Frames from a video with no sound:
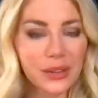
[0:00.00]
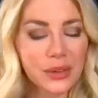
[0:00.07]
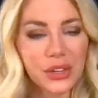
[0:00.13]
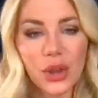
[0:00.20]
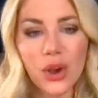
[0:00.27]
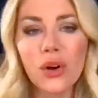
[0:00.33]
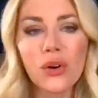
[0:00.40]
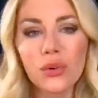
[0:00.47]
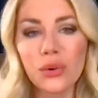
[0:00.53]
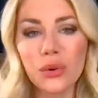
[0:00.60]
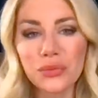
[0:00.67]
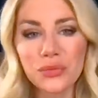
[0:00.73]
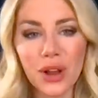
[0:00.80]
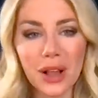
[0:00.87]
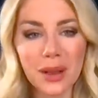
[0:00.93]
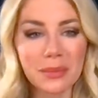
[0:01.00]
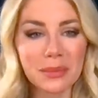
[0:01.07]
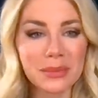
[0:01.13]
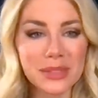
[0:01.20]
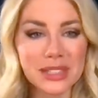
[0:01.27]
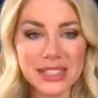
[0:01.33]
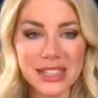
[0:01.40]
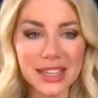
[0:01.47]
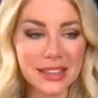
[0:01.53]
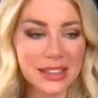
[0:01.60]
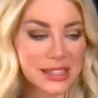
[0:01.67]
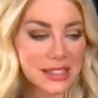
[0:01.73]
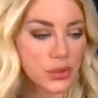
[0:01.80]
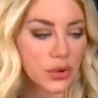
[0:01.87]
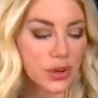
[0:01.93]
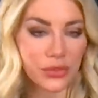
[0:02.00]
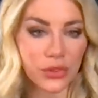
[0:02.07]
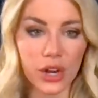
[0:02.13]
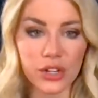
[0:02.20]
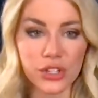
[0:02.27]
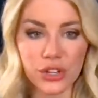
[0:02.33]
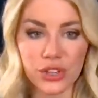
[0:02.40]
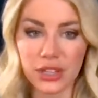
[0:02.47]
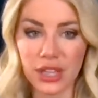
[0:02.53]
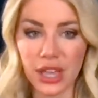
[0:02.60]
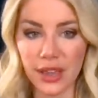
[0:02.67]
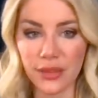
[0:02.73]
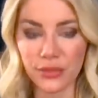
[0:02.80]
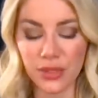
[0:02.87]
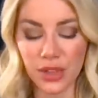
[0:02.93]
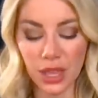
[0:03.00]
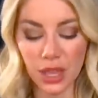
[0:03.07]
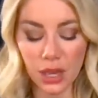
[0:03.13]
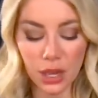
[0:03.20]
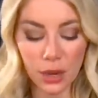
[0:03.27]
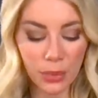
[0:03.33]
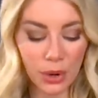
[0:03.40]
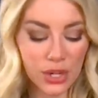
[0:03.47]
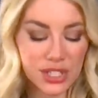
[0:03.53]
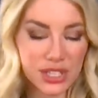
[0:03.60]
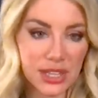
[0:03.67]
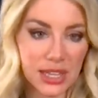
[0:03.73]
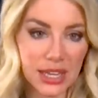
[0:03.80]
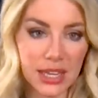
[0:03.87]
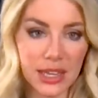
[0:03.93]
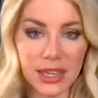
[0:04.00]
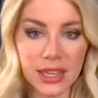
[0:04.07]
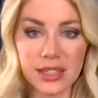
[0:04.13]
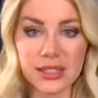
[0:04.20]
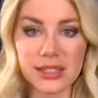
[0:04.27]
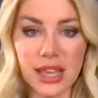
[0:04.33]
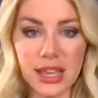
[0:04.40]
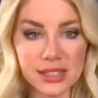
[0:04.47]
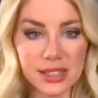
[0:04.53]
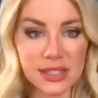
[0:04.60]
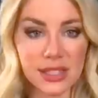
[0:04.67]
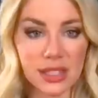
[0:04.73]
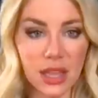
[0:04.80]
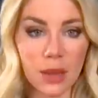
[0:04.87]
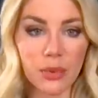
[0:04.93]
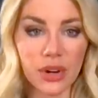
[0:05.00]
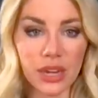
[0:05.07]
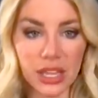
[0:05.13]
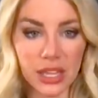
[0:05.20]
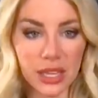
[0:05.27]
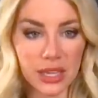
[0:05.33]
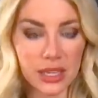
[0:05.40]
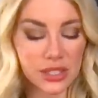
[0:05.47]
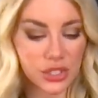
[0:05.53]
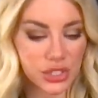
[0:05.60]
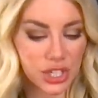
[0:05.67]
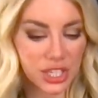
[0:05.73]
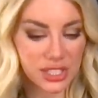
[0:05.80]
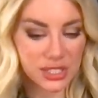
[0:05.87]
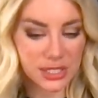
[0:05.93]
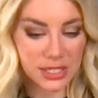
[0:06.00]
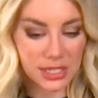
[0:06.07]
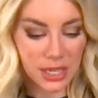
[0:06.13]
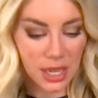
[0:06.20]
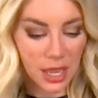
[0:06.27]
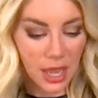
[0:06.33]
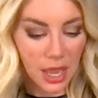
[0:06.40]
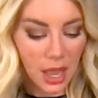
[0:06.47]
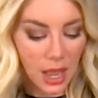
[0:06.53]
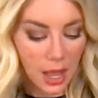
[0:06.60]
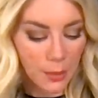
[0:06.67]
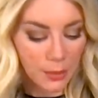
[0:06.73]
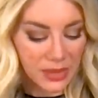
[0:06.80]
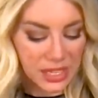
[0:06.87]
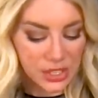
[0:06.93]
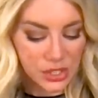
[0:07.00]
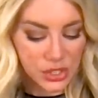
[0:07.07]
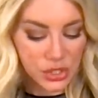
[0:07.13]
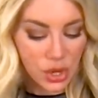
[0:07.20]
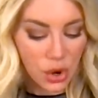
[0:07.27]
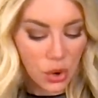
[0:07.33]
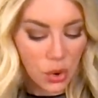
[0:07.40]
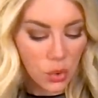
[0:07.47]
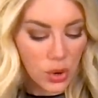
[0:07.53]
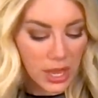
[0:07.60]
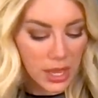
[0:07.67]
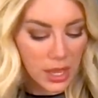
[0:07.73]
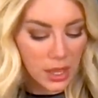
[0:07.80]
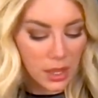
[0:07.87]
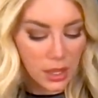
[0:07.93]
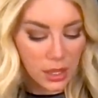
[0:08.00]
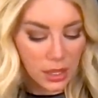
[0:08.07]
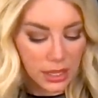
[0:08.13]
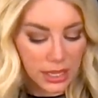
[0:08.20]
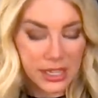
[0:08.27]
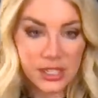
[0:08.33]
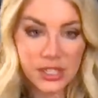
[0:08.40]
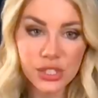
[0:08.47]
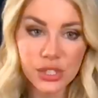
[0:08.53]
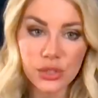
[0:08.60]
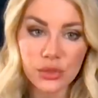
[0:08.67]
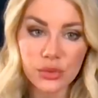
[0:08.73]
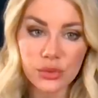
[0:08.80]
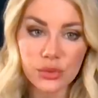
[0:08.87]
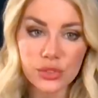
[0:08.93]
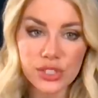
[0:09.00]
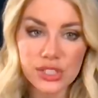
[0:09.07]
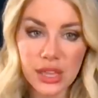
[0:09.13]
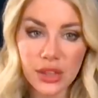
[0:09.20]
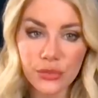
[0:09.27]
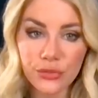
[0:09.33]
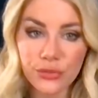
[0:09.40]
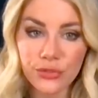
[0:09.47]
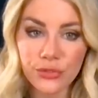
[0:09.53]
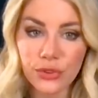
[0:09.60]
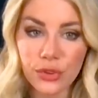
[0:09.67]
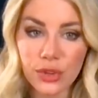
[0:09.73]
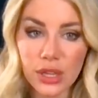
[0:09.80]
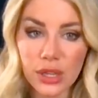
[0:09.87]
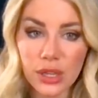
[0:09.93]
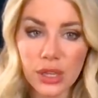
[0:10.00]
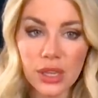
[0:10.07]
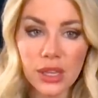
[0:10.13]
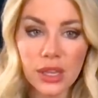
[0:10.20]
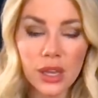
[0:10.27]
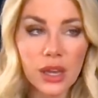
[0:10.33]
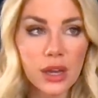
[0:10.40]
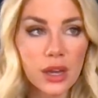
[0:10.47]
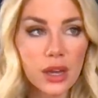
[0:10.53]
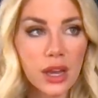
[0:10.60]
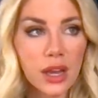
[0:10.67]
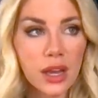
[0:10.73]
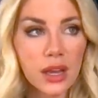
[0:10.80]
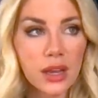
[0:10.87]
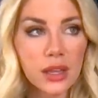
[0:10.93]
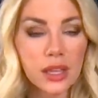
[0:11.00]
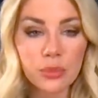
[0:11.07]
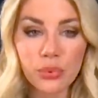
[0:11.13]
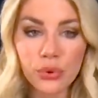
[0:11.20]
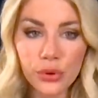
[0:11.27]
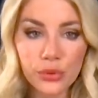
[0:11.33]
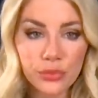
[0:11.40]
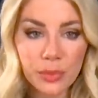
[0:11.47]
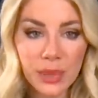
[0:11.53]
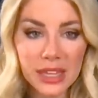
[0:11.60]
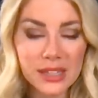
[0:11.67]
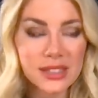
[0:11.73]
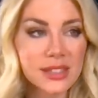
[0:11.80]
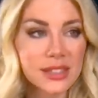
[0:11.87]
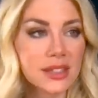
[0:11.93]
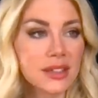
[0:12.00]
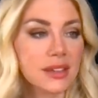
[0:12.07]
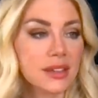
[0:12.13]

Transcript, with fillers: know from seeing this sort of larger-than-life person that he is as a celebrity. He is just, um, he's so into self-improvement,